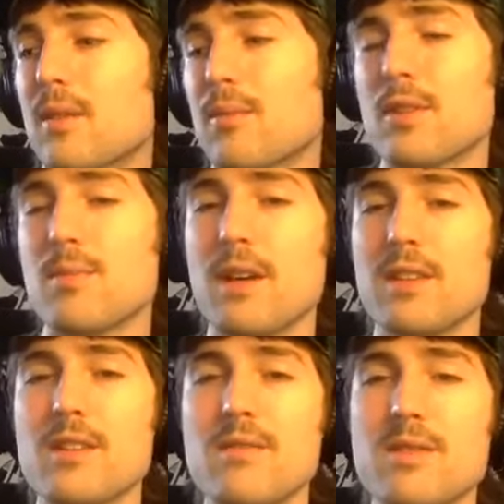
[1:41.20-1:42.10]

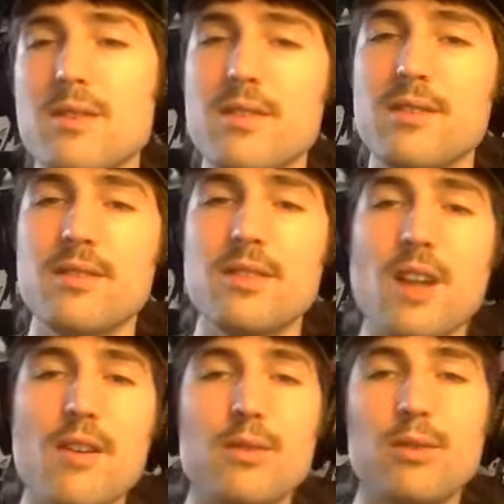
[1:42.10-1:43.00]
perspectives on
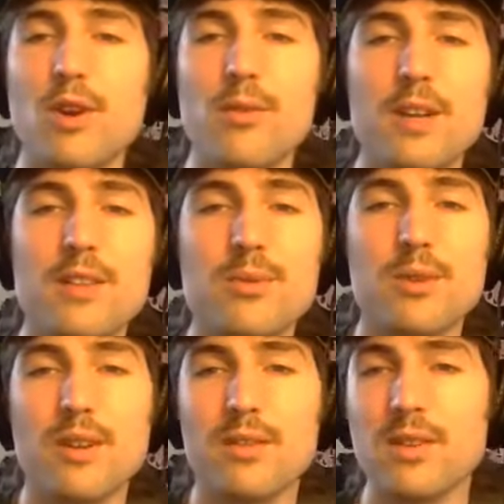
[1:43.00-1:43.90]
love or romance,
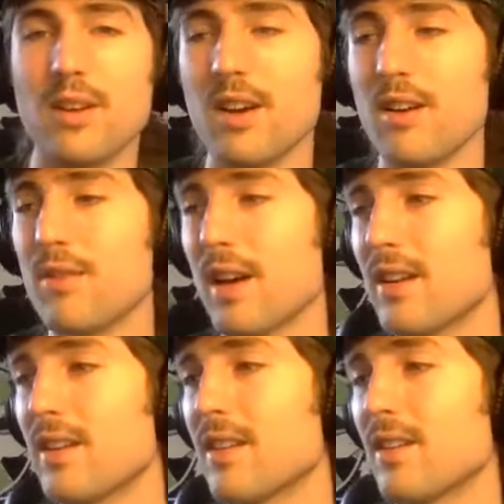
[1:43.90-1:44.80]
whatever that I've
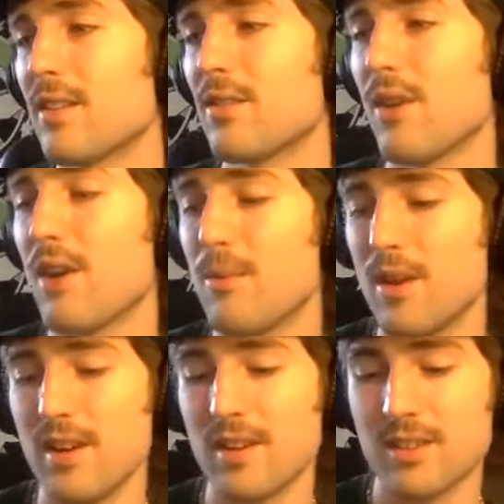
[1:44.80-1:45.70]
had throughout
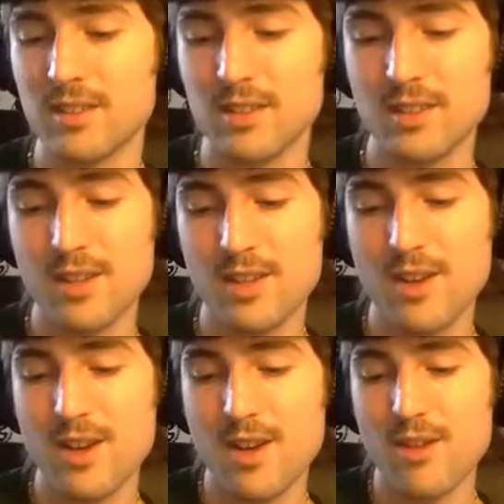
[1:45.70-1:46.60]
my
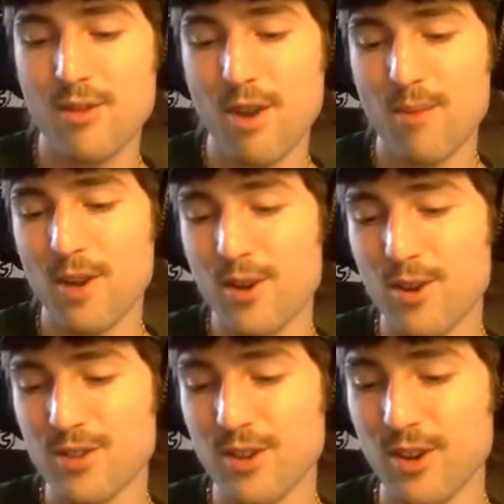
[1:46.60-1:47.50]
throughout my
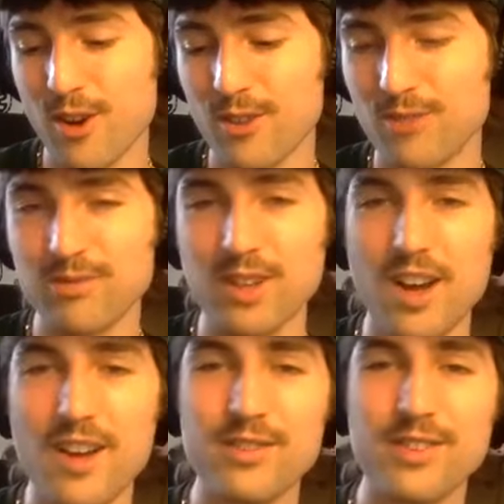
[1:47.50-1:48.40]
not so long
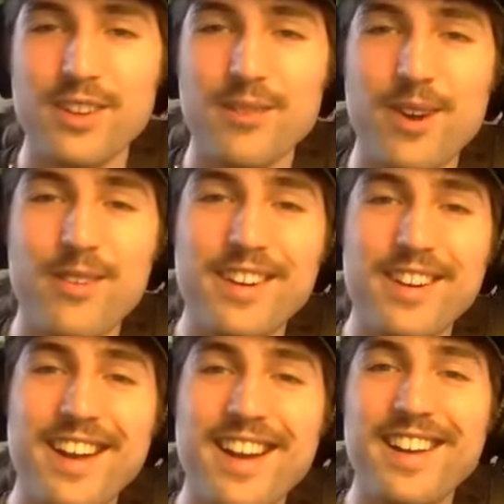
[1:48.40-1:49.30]
life at the moment.
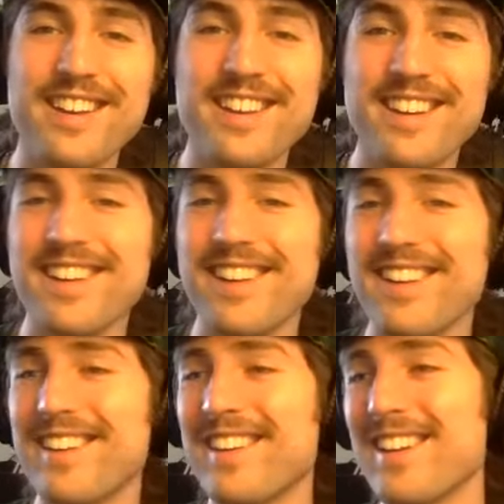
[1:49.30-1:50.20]
And
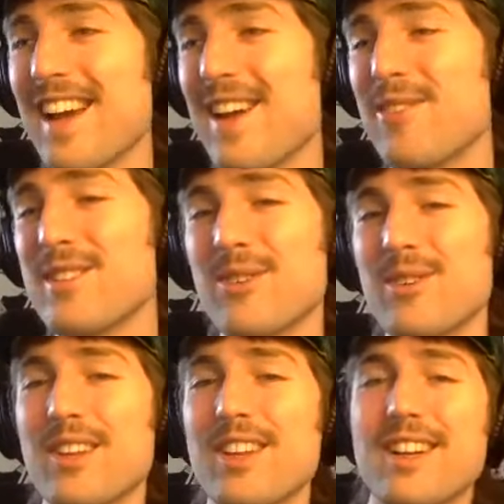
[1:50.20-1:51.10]
yeah, every single
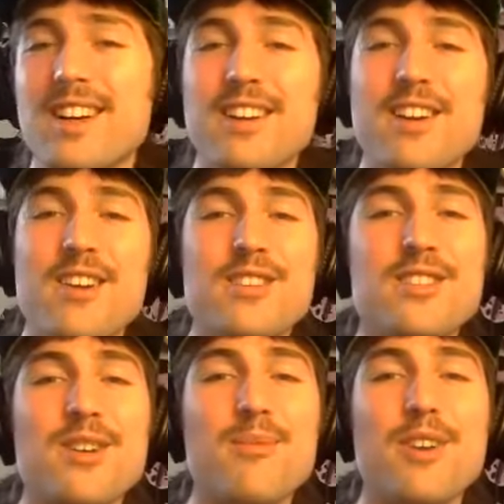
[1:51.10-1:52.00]
thing, I don't know, it just
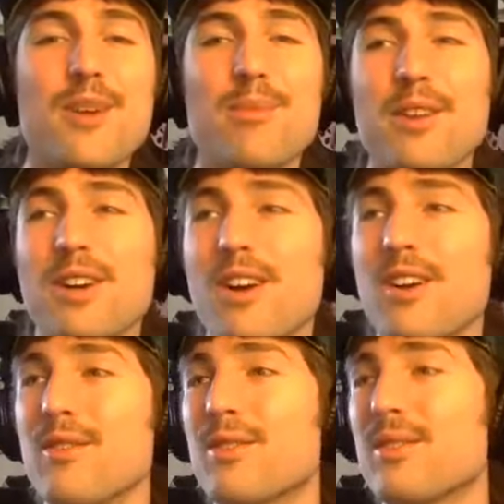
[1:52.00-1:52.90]
summed up the kind of